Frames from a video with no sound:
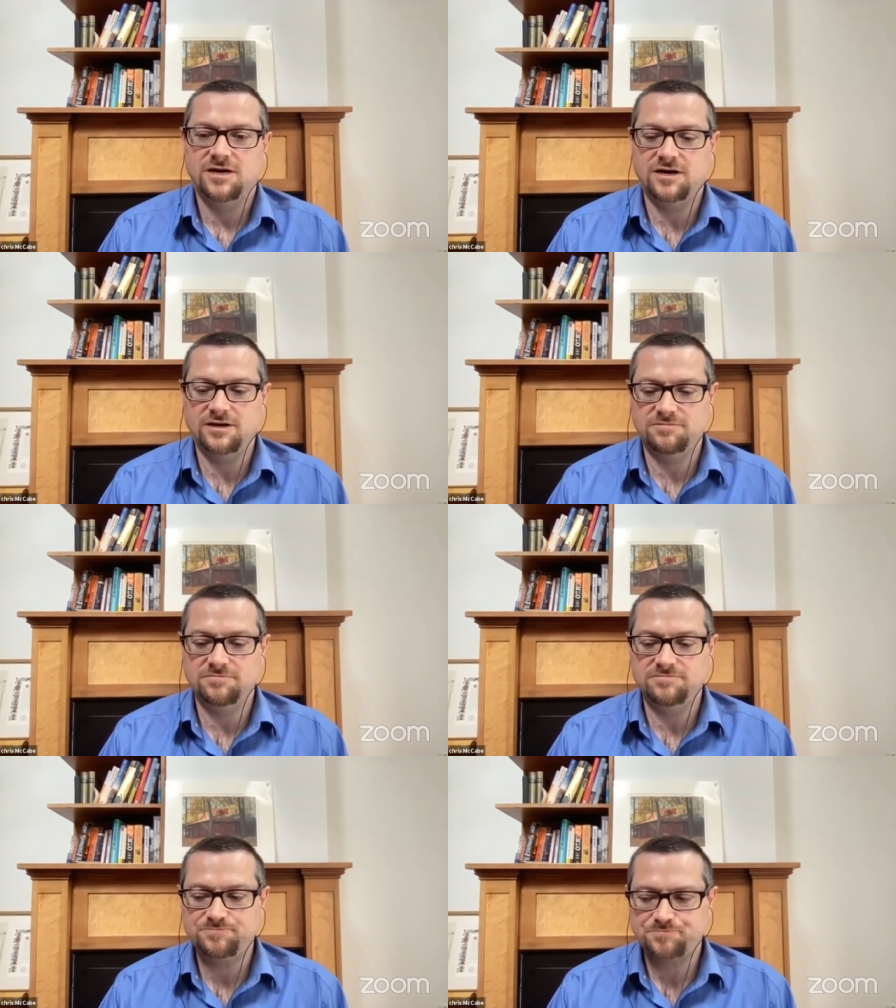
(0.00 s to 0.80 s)

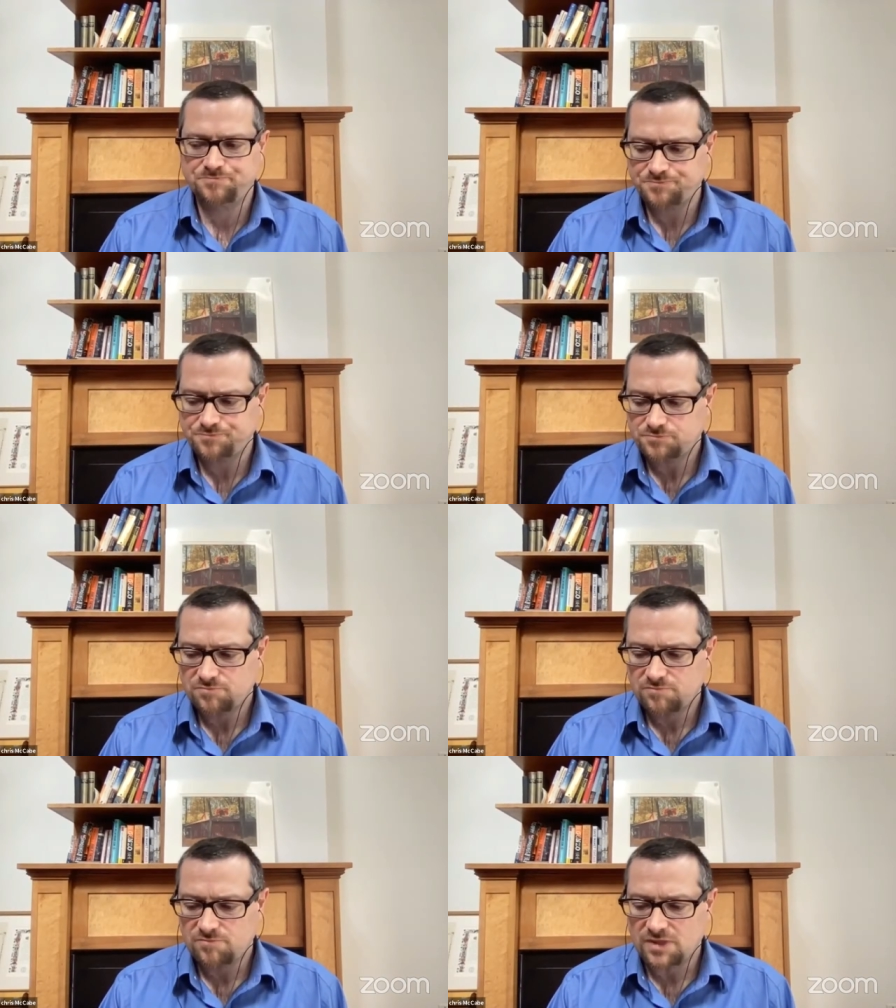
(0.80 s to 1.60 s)
Um,
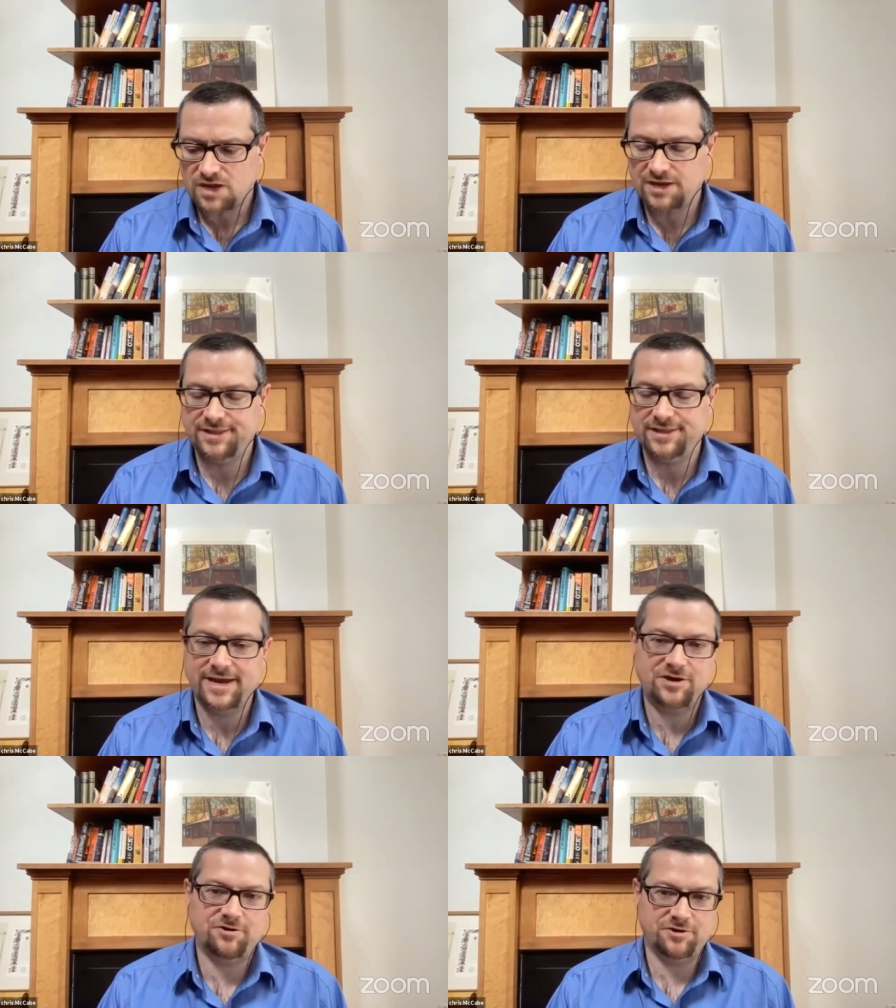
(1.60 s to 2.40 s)

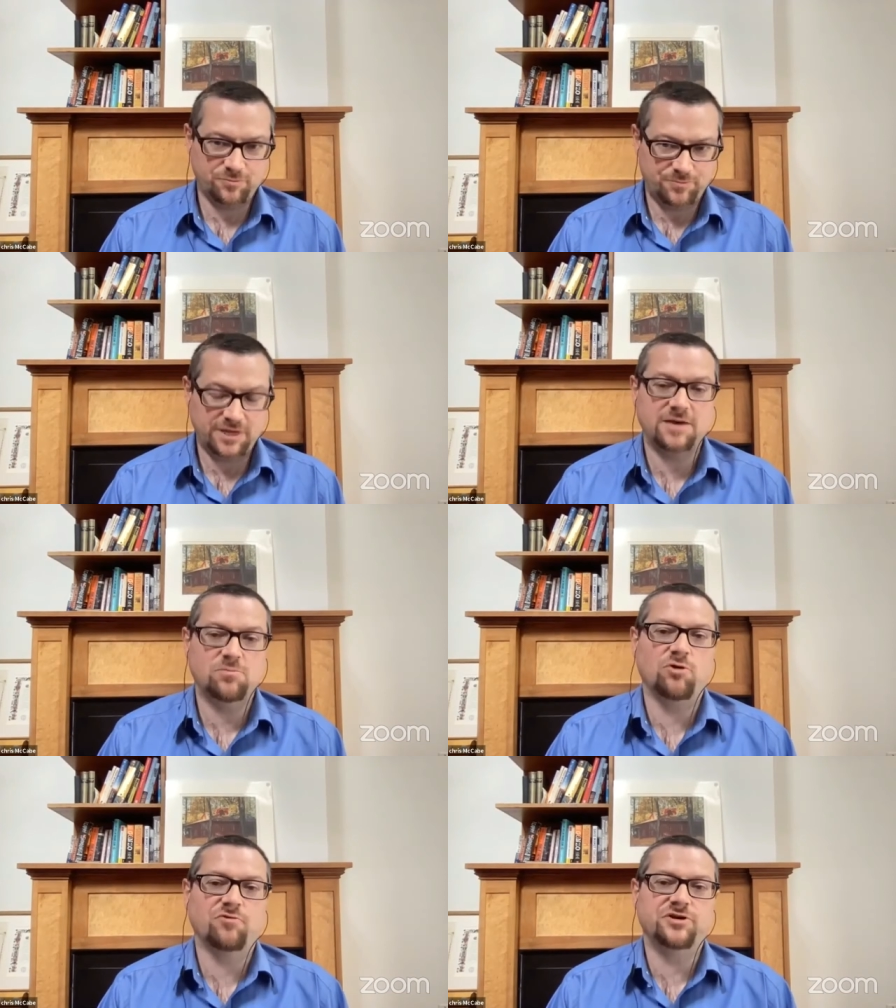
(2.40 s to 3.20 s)
later
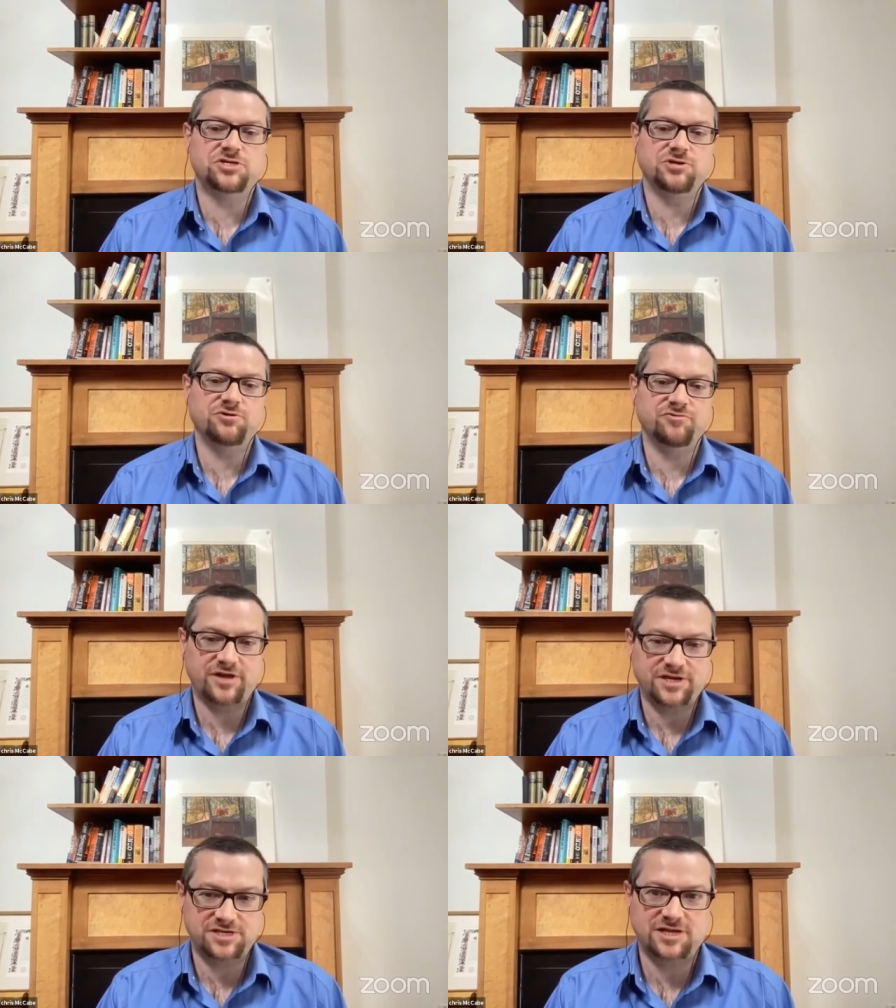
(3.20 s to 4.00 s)
became more of an issue of
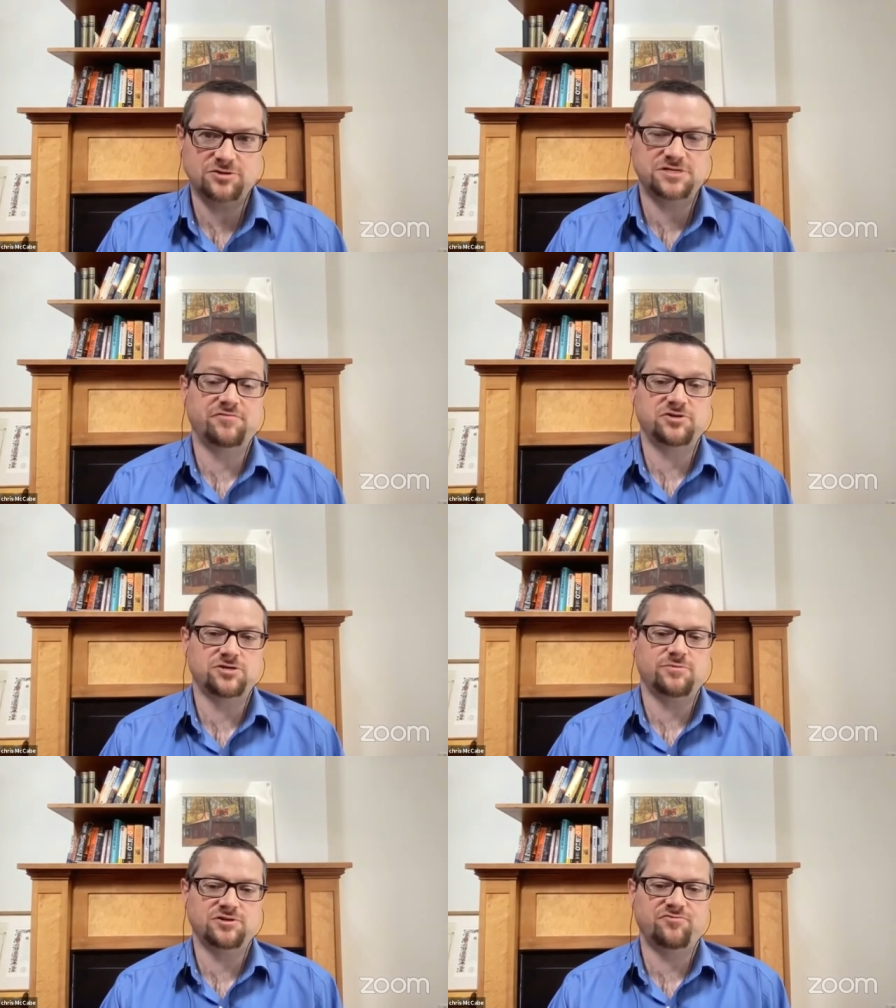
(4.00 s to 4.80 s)
like sellers having
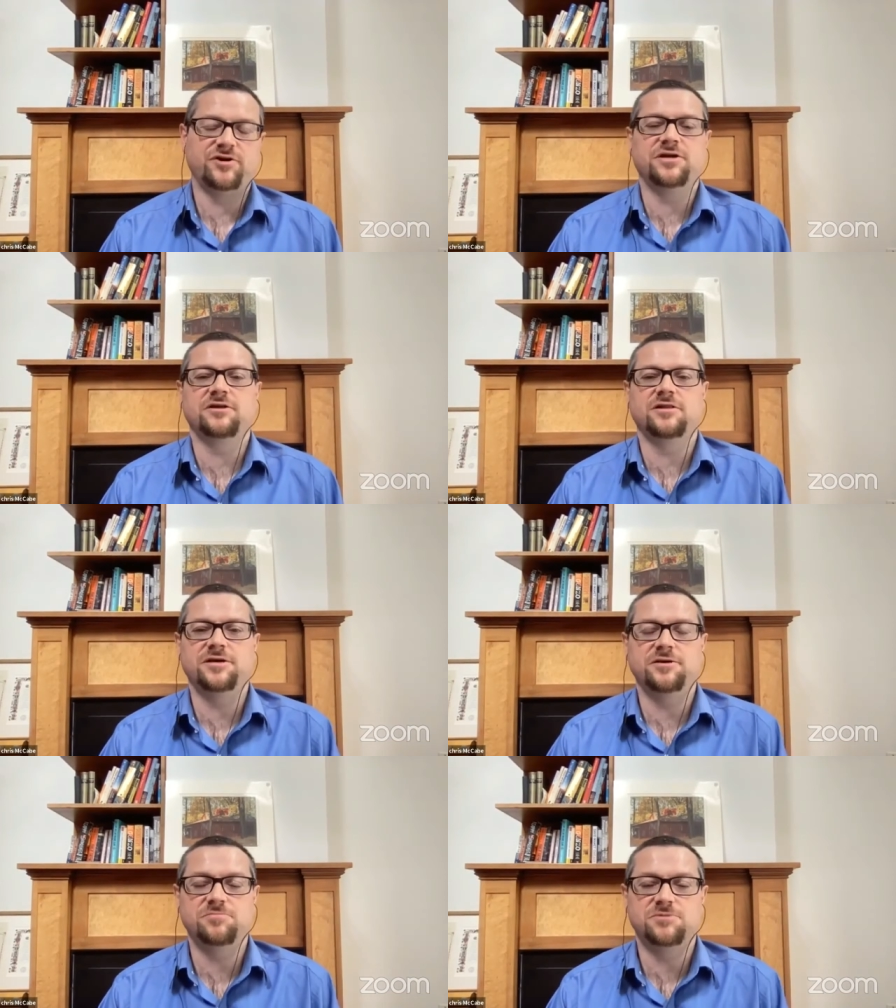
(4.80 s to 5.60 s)
trouble defending
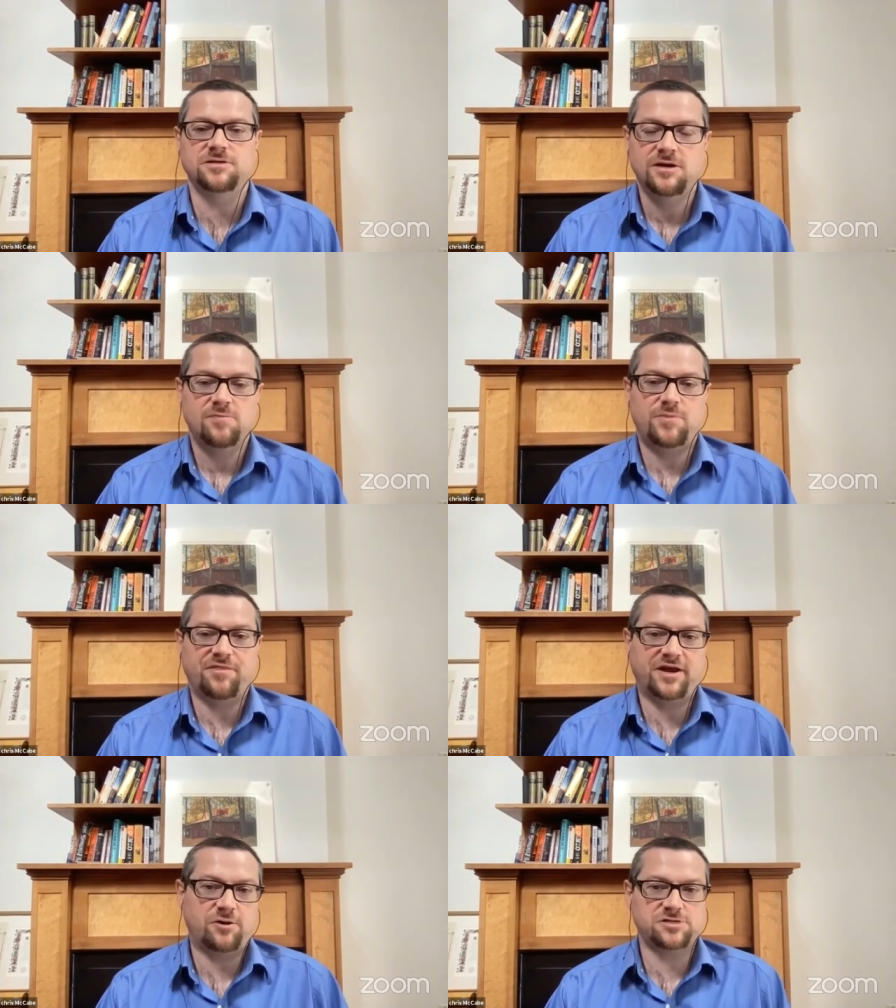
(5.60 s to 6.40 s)
claims. And by
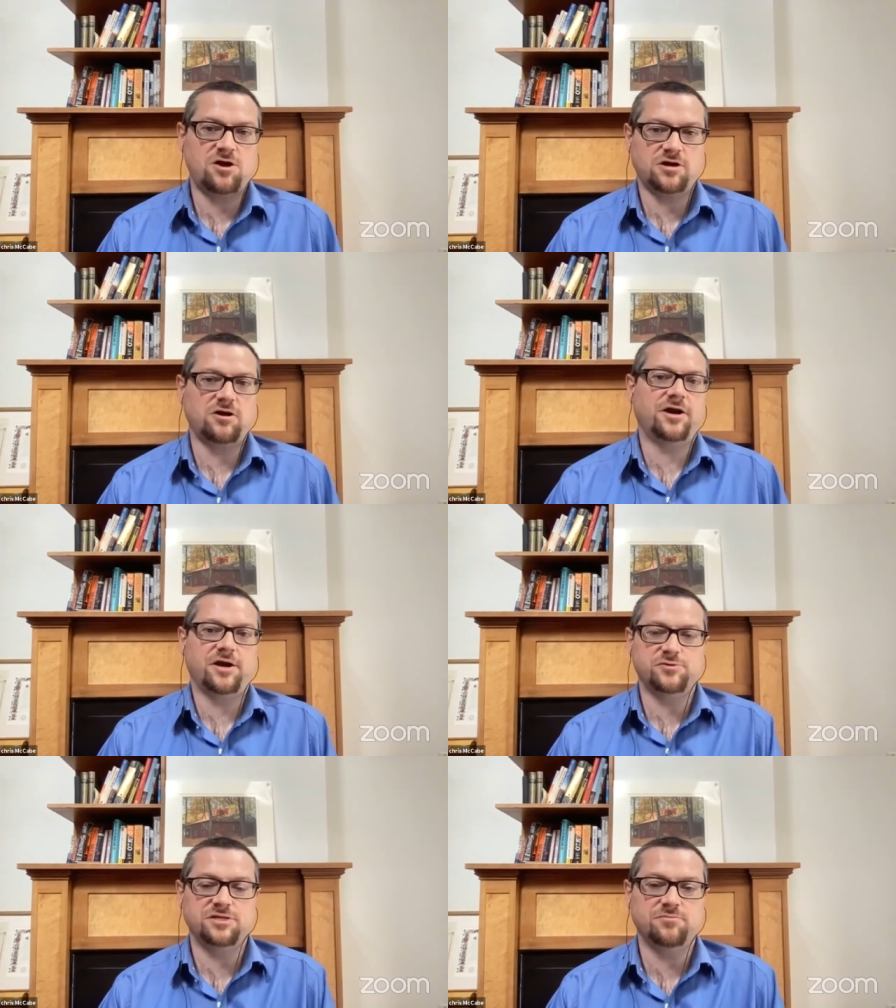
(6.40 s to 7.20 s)
then I was long gone.
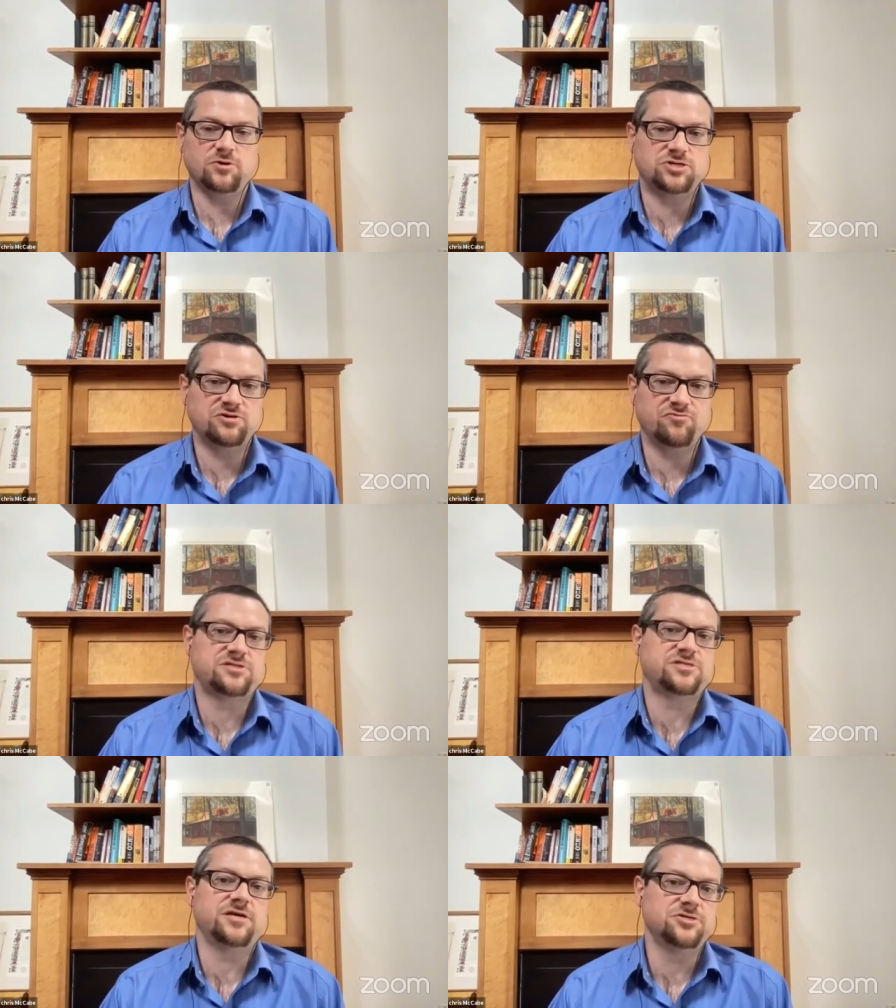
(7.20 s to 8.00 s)
I was in the merchant
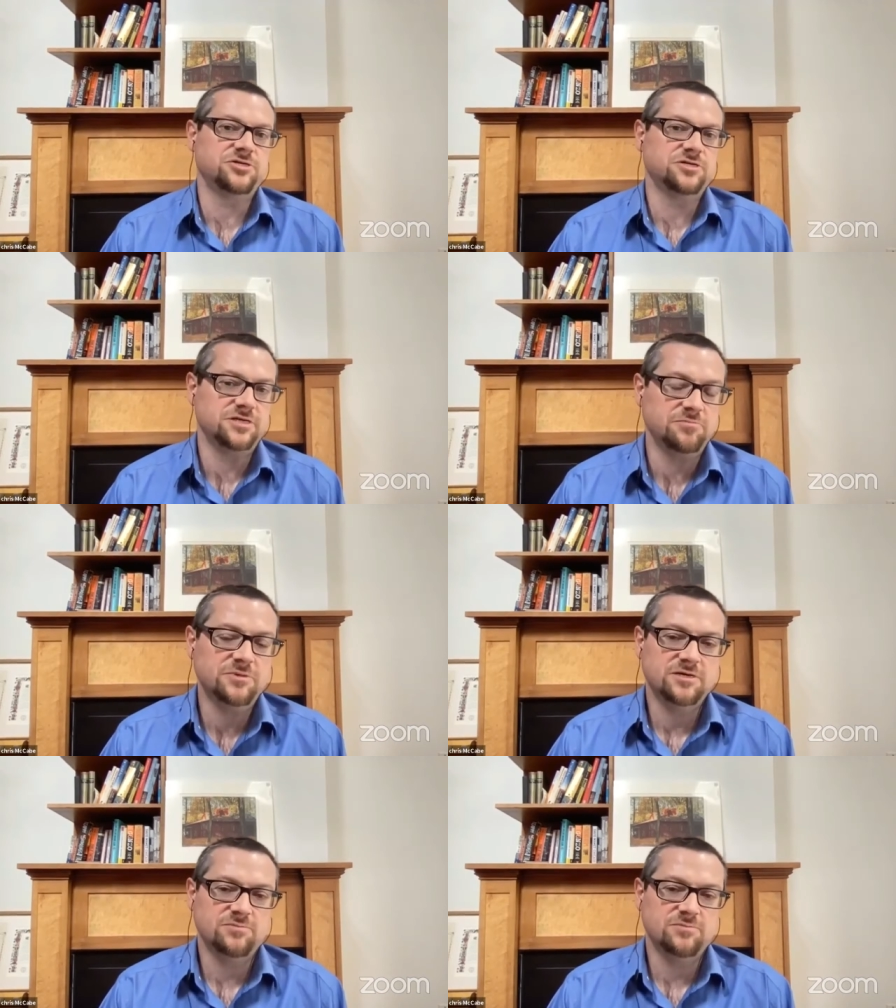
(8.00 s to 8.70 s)
investigation team,